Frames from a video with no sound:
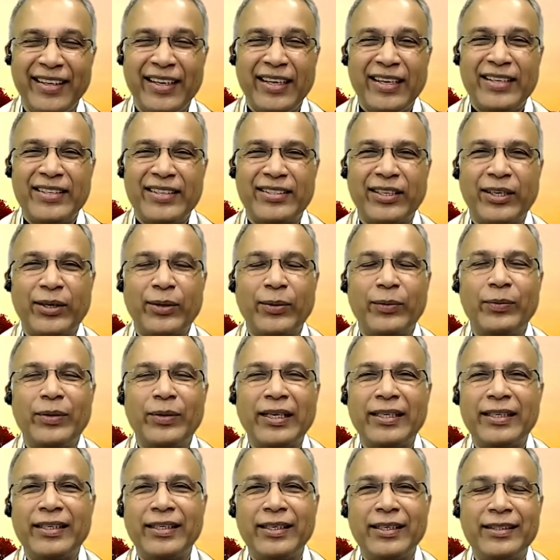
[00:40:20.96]
so
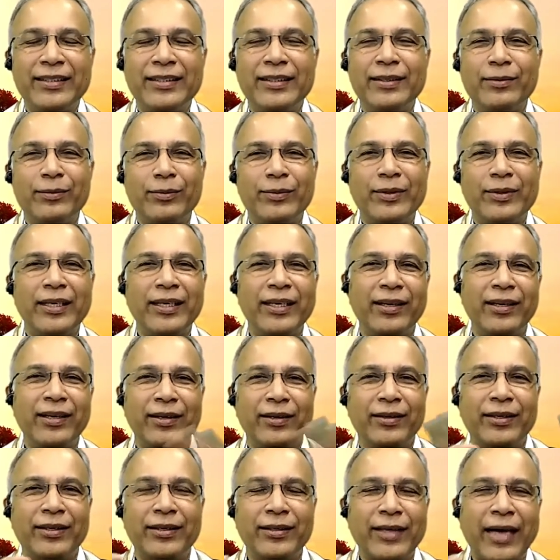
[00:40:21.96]
we
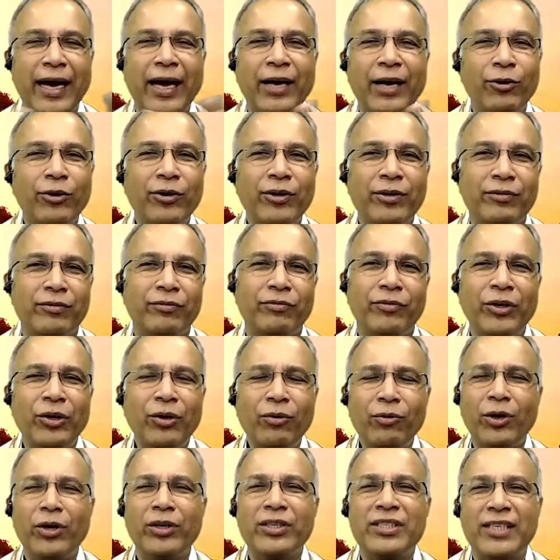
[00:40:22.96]
don't
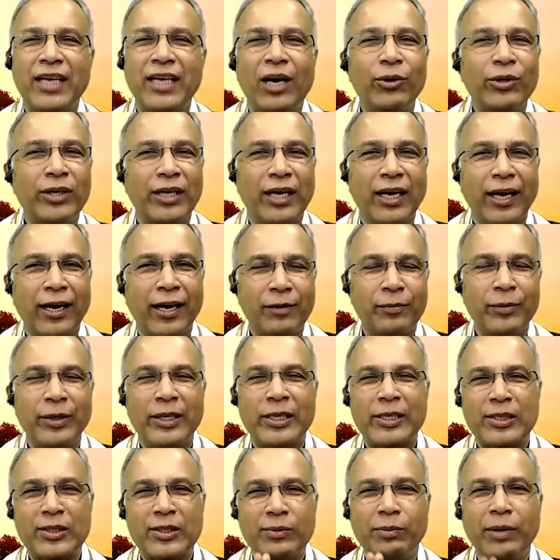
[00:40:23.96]
want to sound
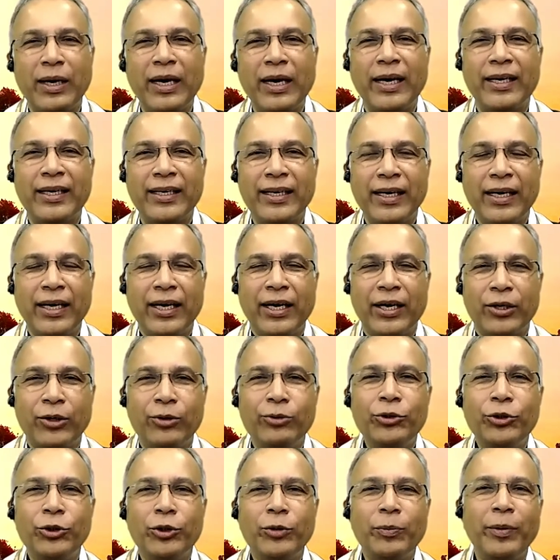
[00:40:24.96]
alarmist, but you
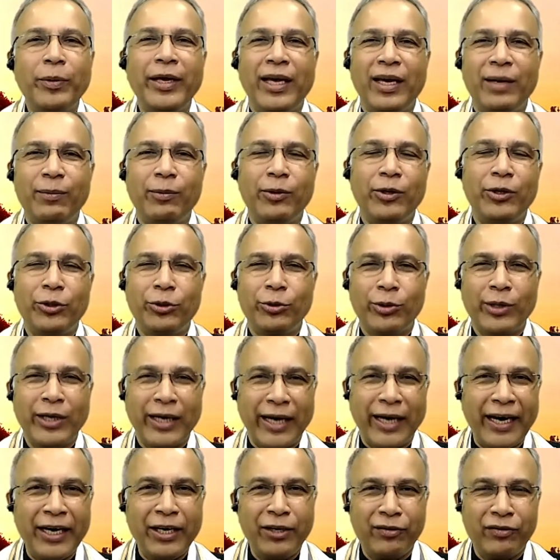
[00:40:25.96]
should be able to
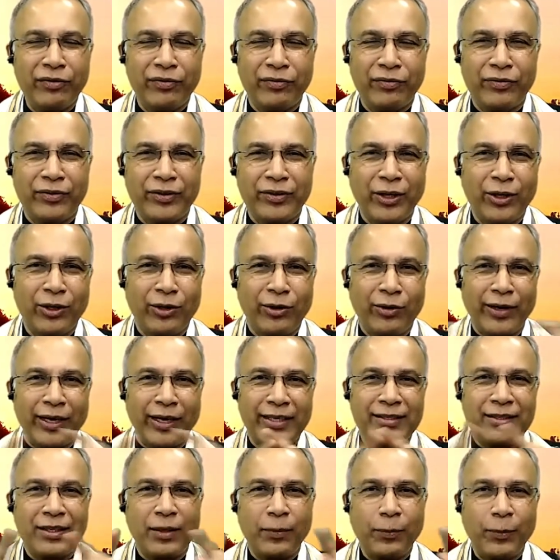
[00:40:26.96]
kind of,
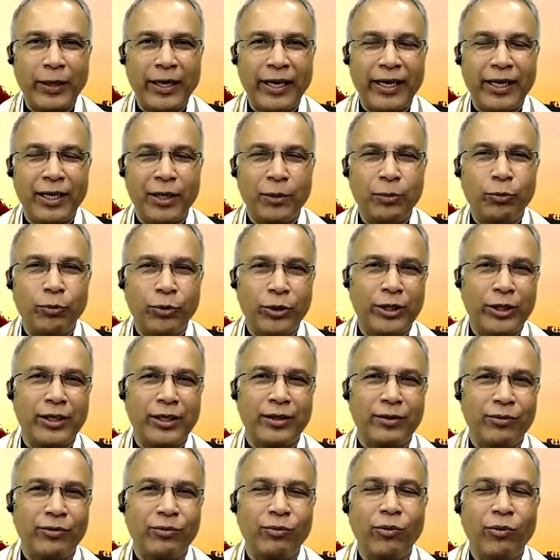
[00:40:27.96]
extrapolate and put
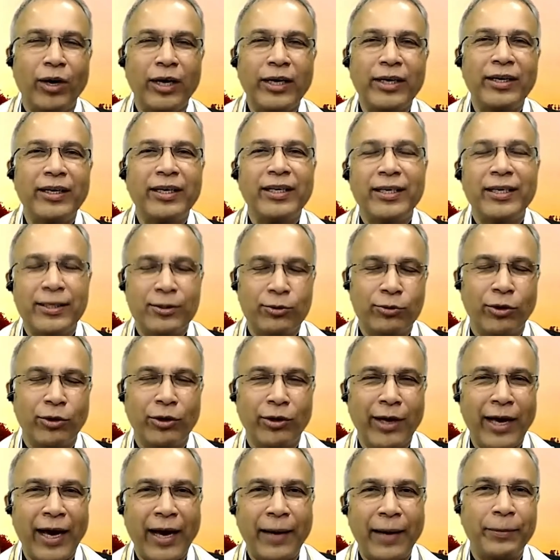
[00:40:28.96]
what is going
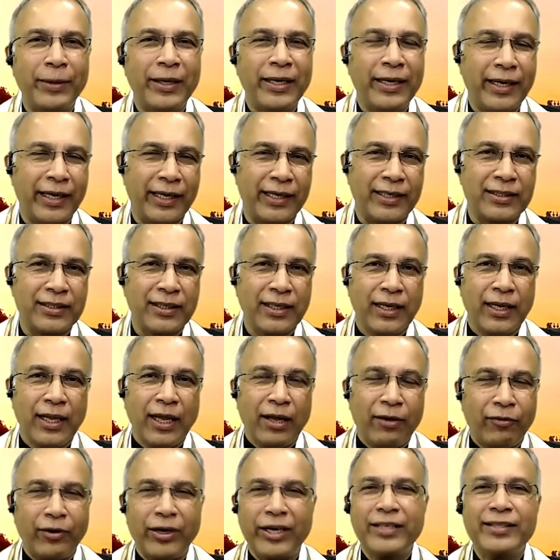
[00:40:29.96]
to happen next.
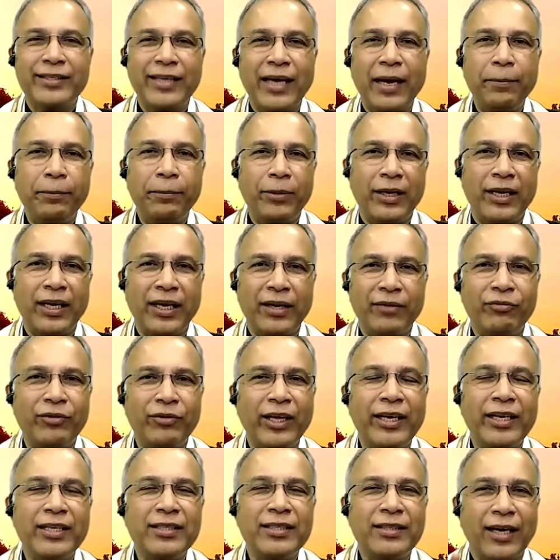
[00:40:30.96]
For example, if
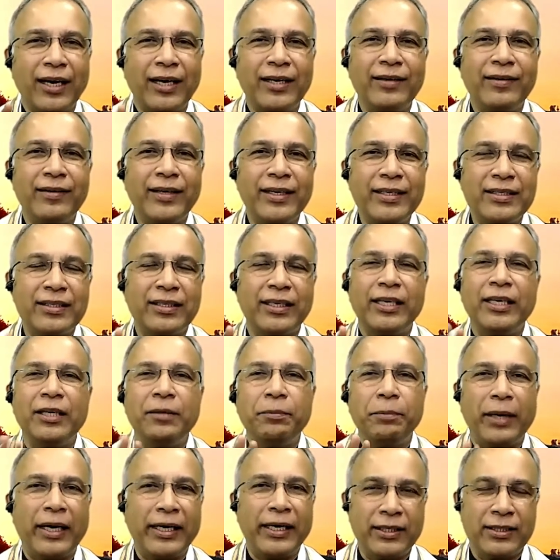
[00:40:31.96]
there is unrest in
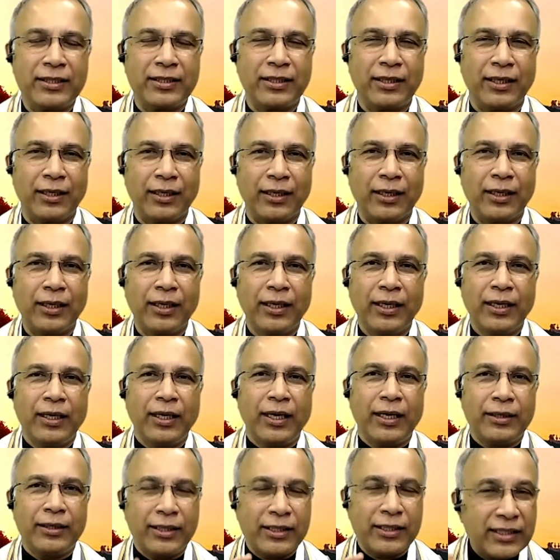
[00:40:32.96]
Pakistan,
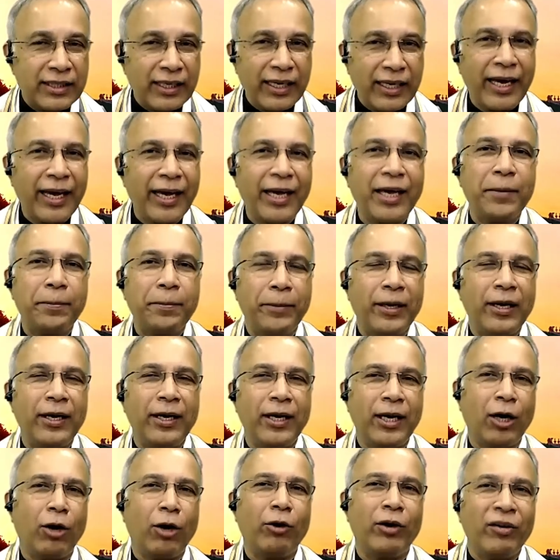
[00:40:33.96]
the CAA bill
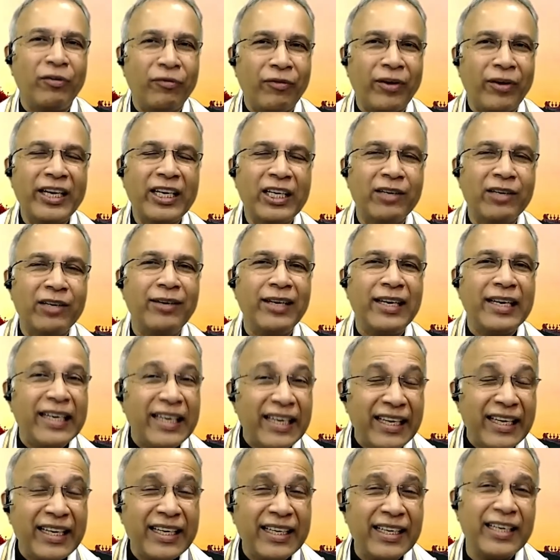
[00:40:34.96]
now effectively
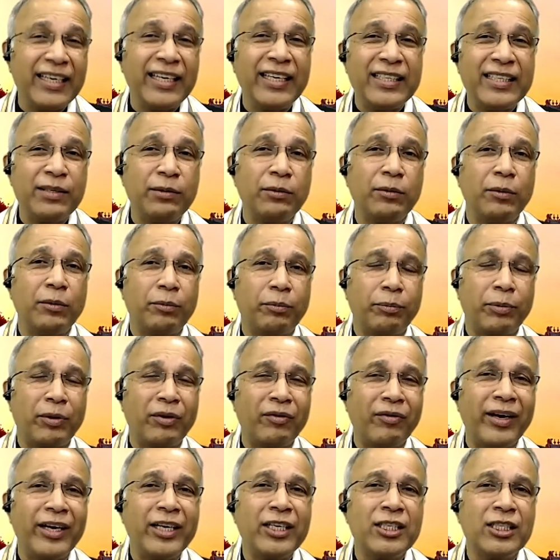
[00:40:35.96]
legally
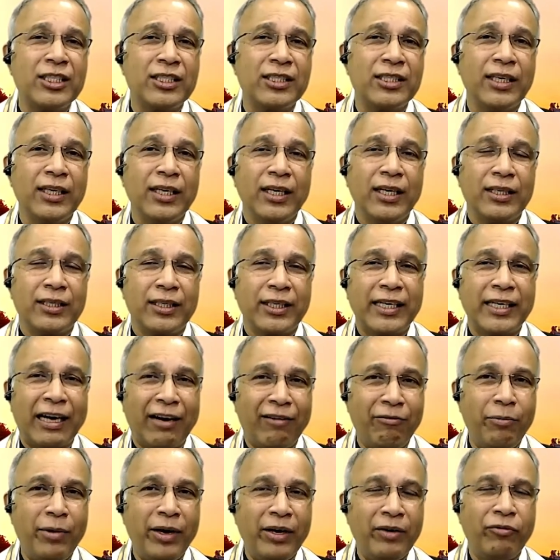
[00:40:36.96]
prevents the
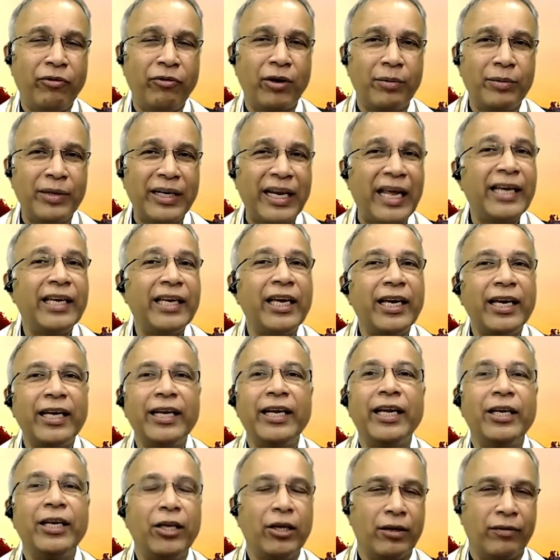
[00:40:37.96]
government from taking in
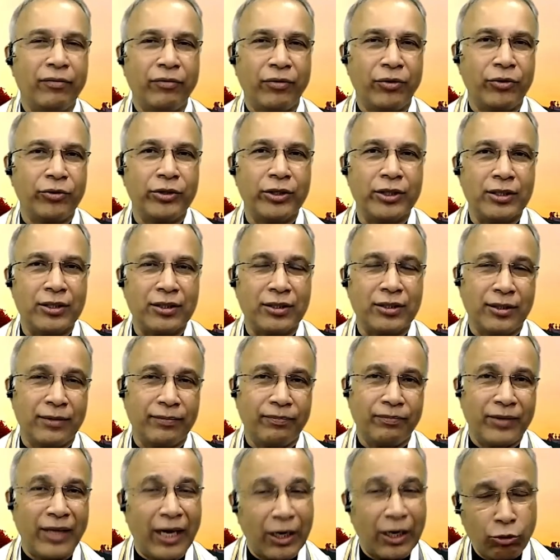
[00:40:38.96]
any refugees.
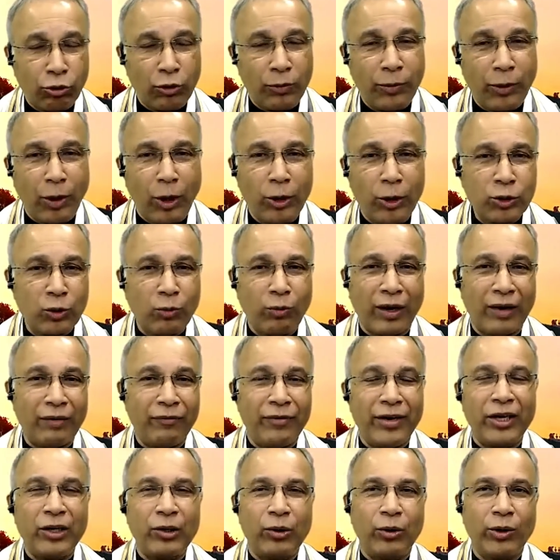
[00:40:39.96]
That could be also one
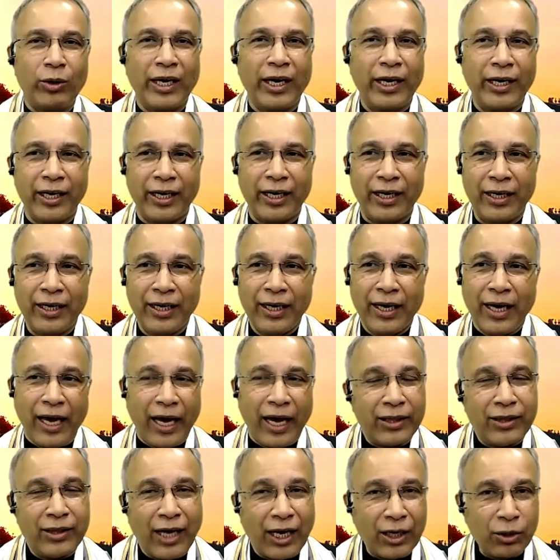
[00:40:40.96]
way to look at it.
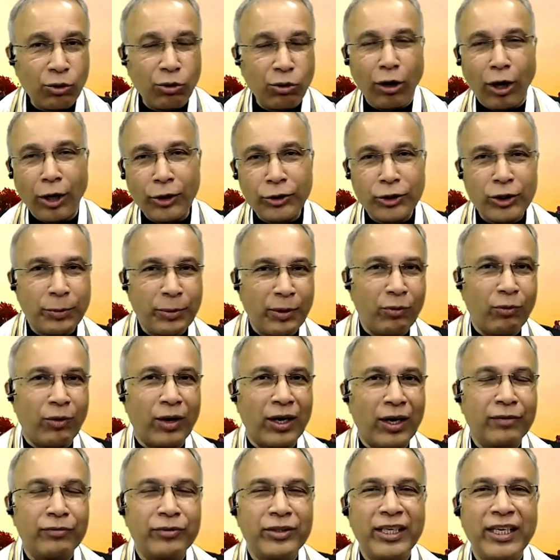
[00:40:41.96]
And that could also be one
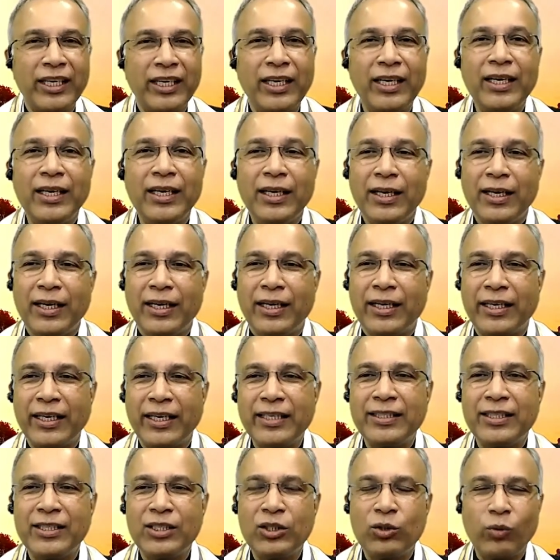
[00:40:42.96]
of the
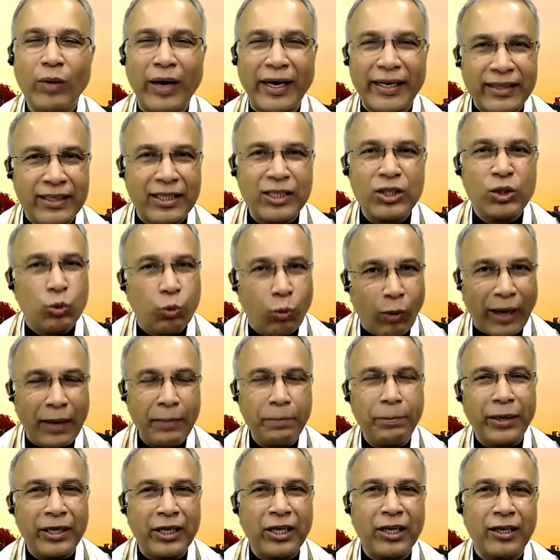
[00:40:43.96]
reasons why this one
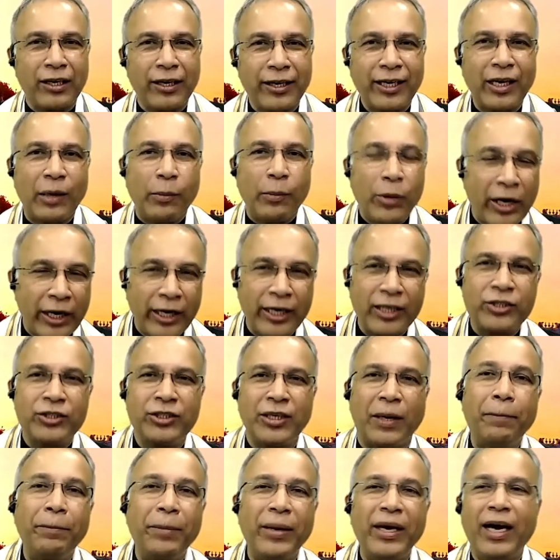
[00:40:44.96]
particular community is
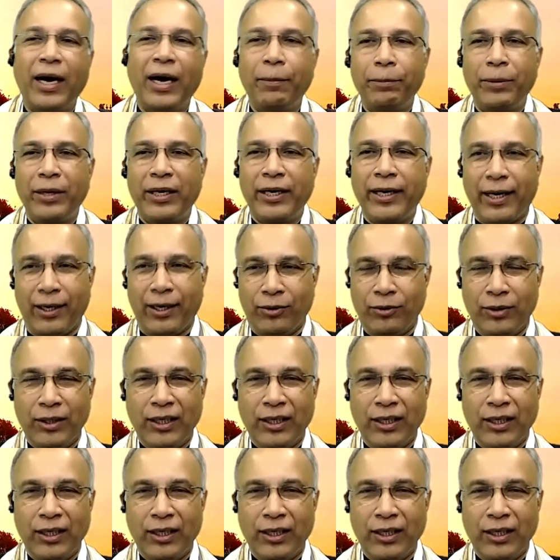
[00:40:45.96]
jumping up and down.